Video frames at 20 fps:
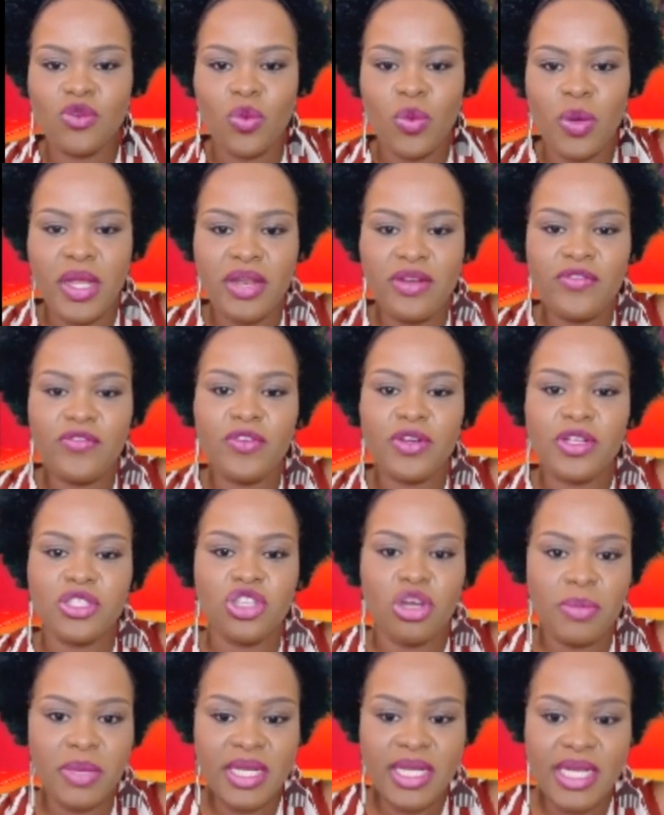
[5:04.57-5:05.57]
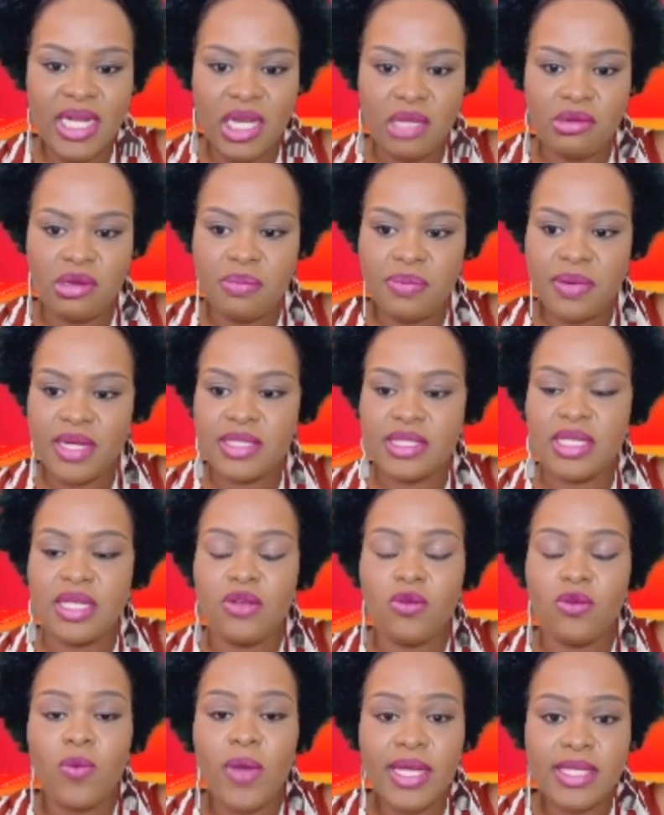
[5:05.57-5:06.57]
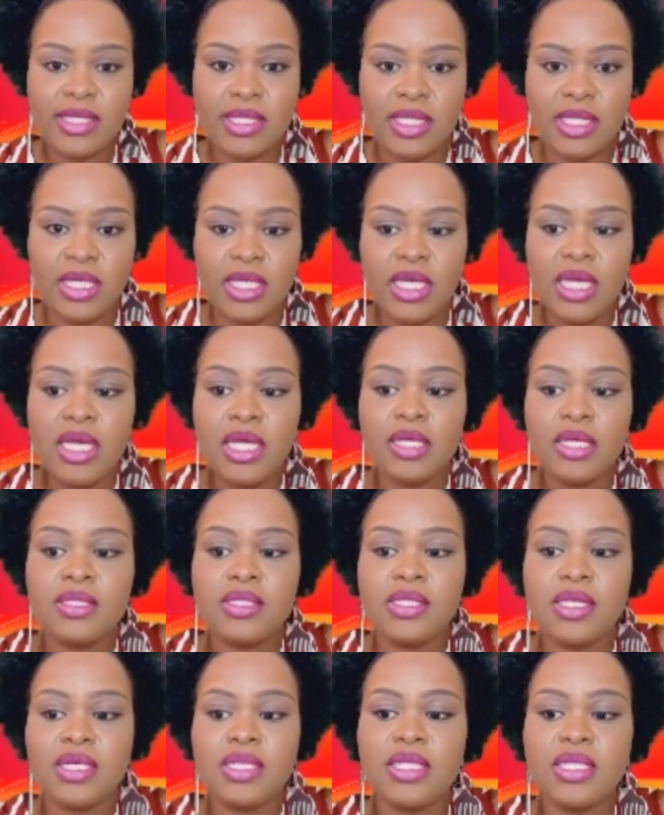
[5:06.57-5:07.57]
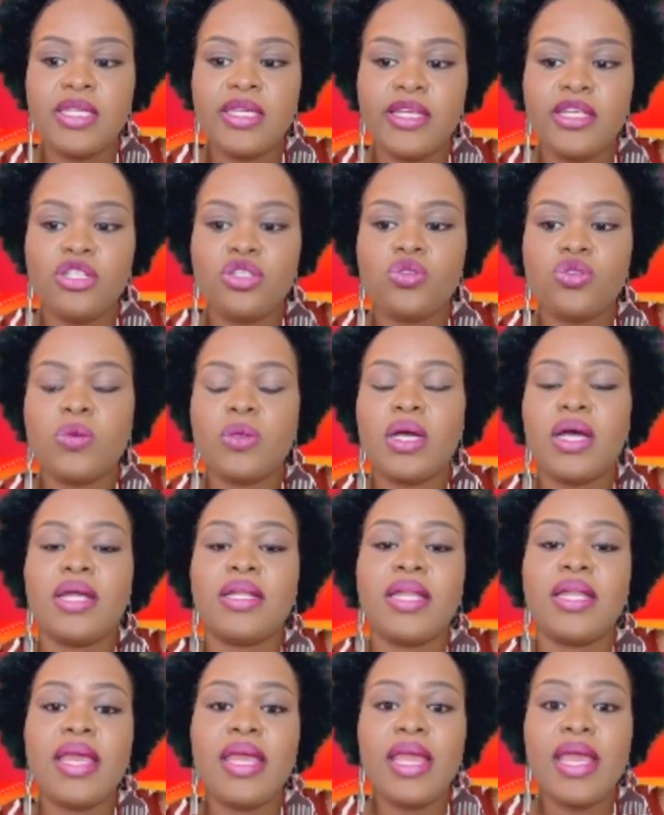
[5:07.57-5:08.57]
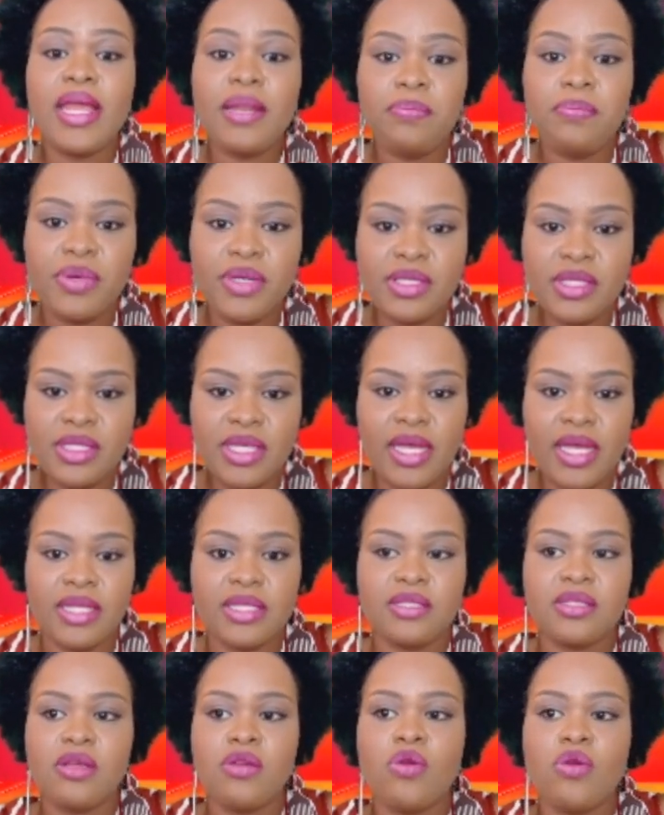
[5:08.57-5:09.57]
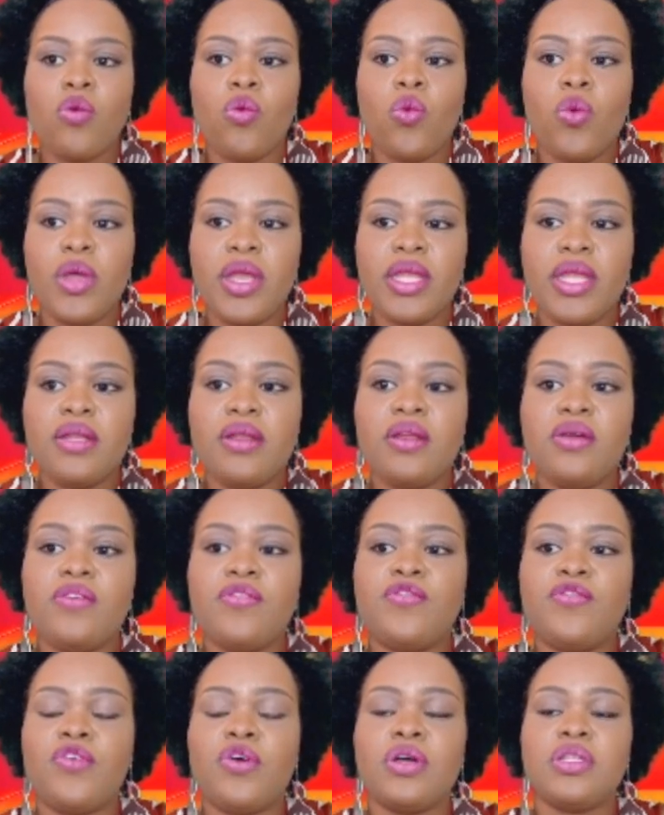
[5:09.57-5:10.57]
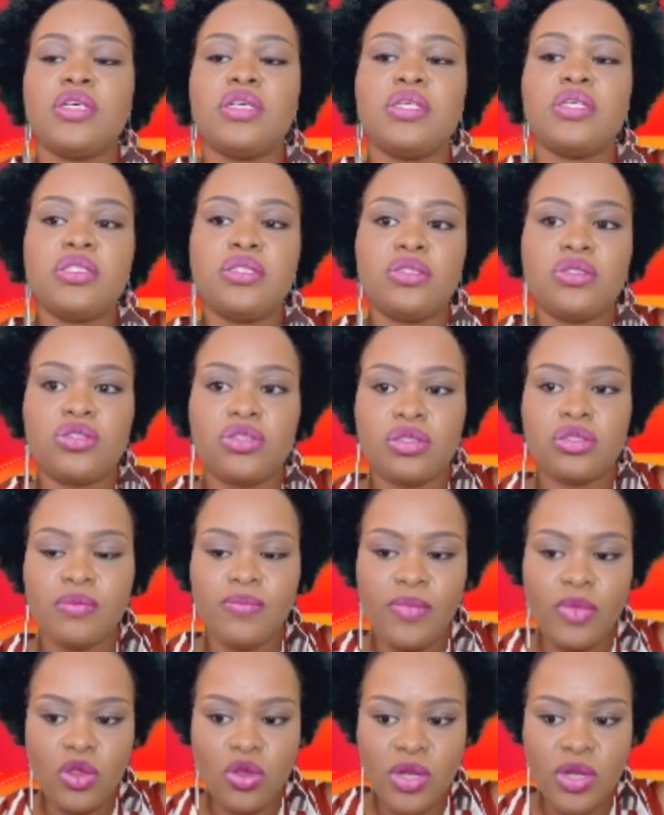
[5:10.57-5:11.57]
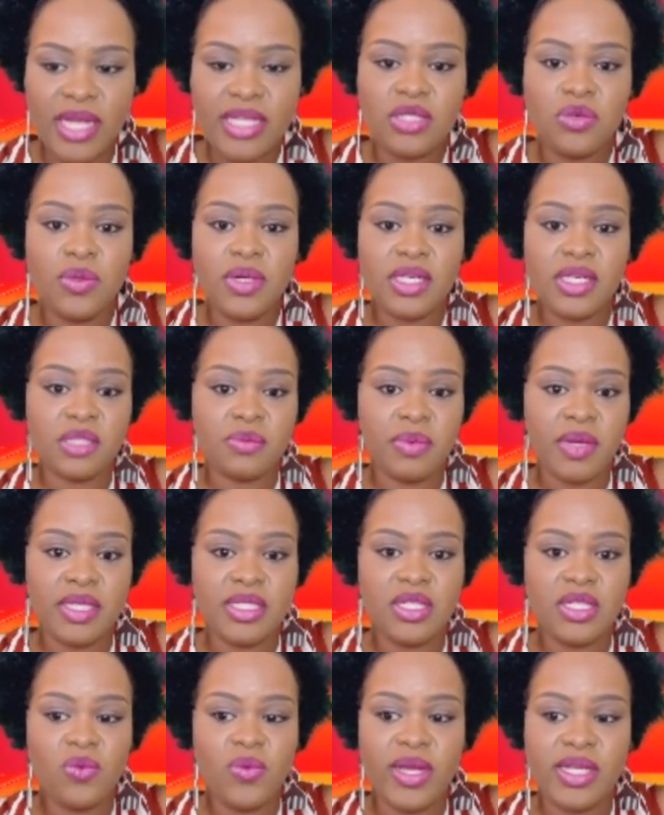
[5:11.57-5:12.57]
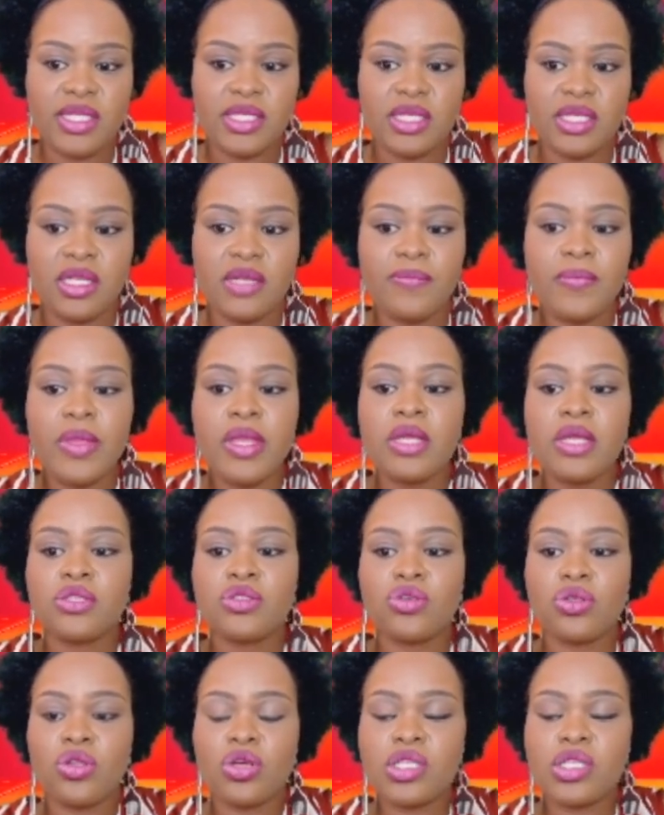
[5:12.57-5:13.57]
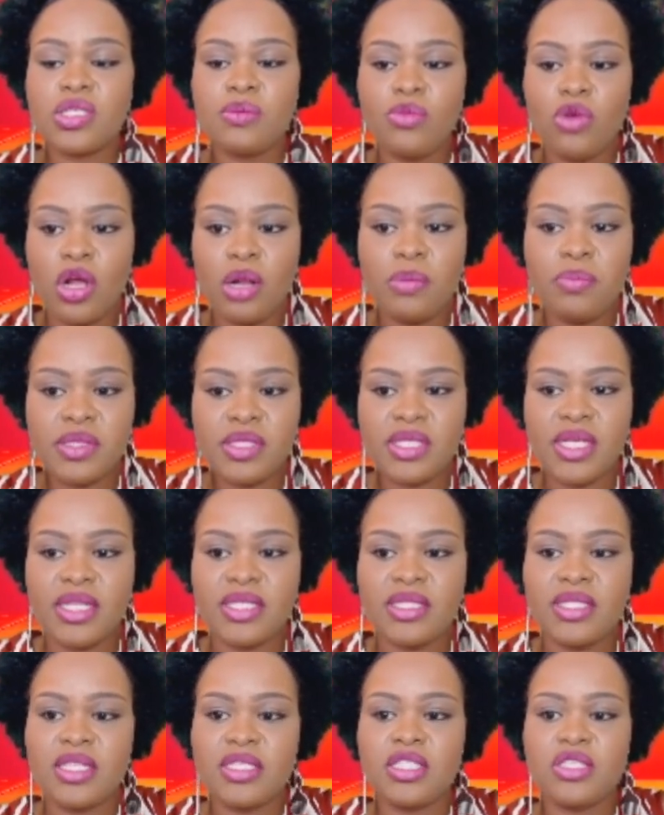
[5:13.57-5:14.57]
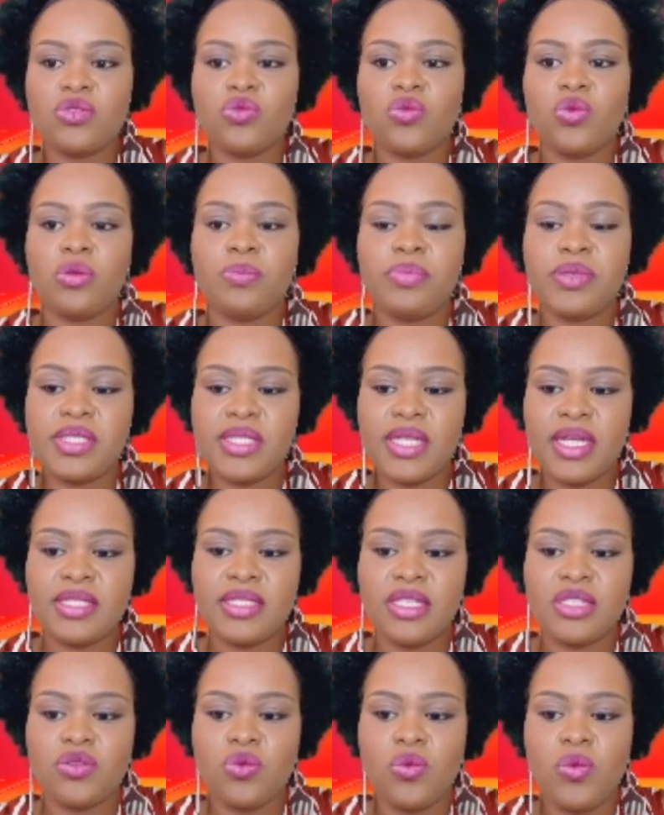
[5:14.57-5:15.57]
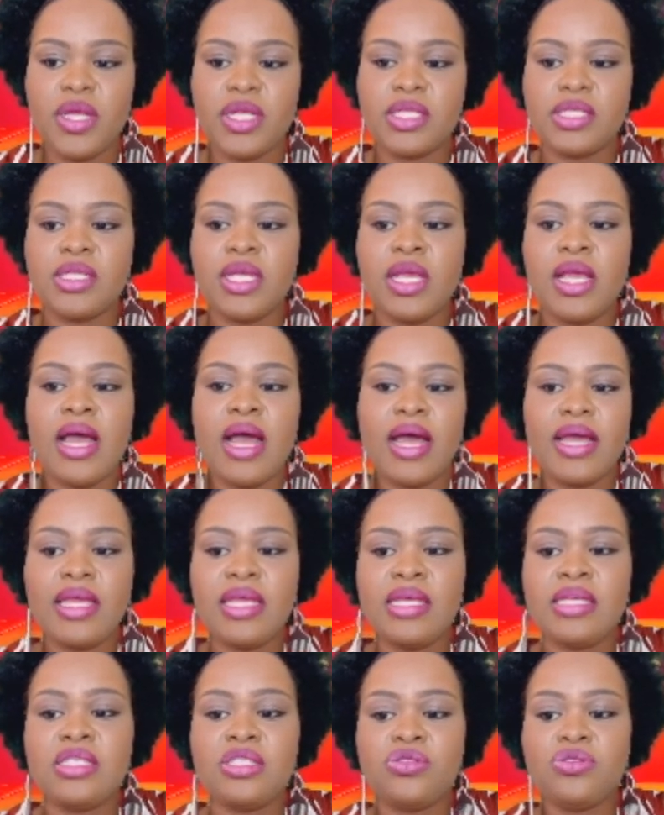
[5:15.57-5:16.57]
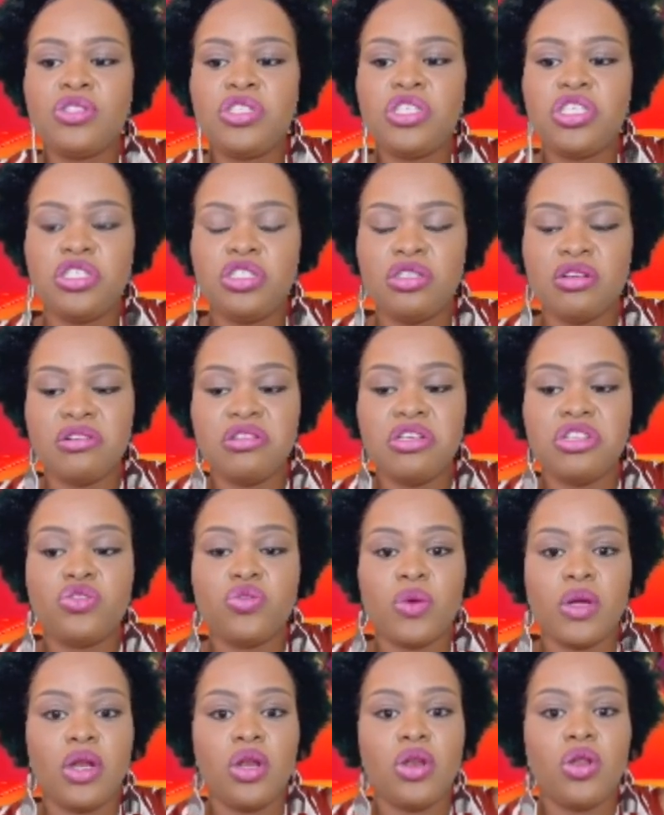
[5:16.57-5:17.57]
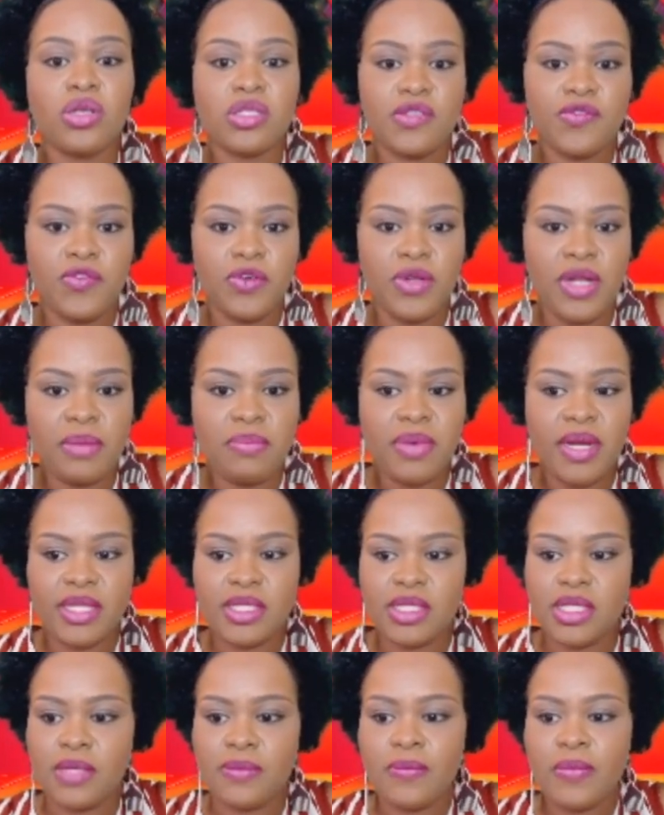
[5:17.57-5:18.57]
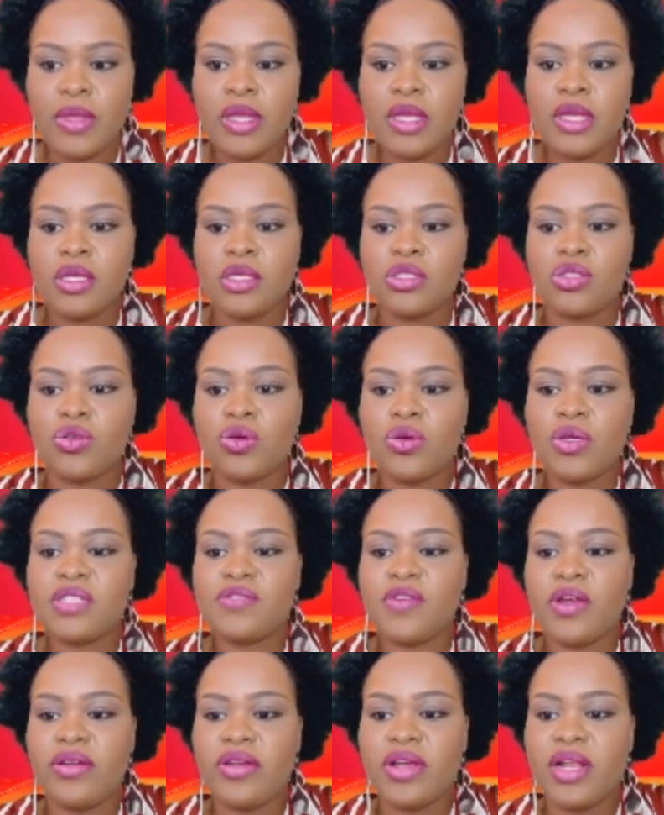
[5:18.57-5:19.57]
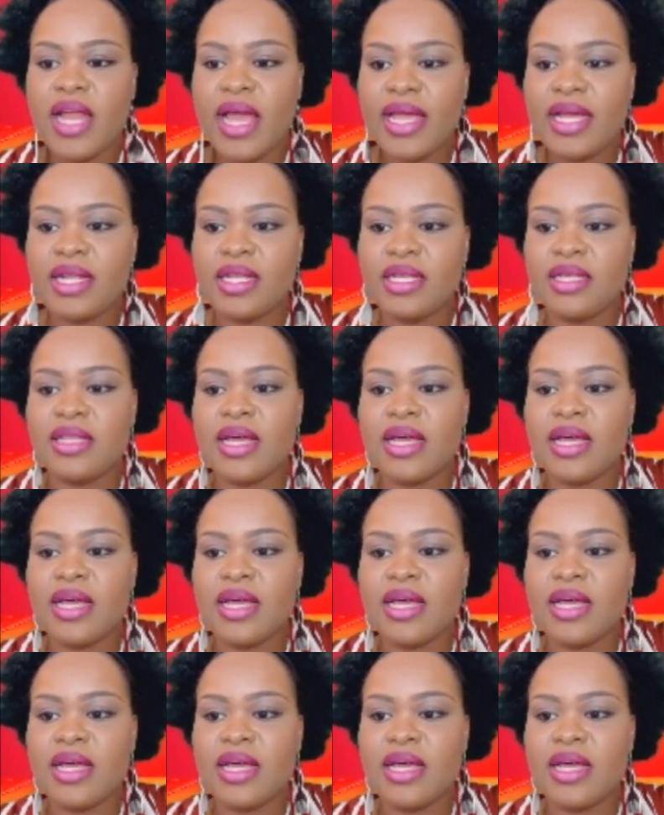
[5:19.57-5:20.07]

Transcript: win for the Dominica Labour Party in Wesley, turning into an 8% win for the United Workers' Party in Wesley. So those small percentage wins are easy to turn into a loss for that party. So it's very likely